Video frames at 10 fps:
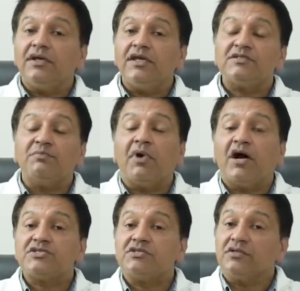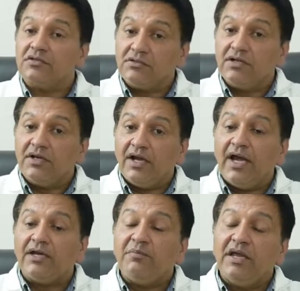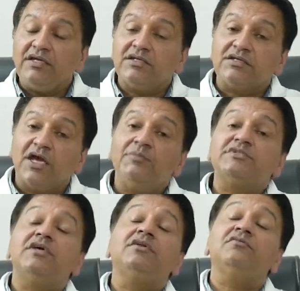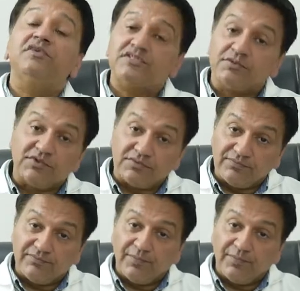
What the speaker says: is marginal and many a times irreversible.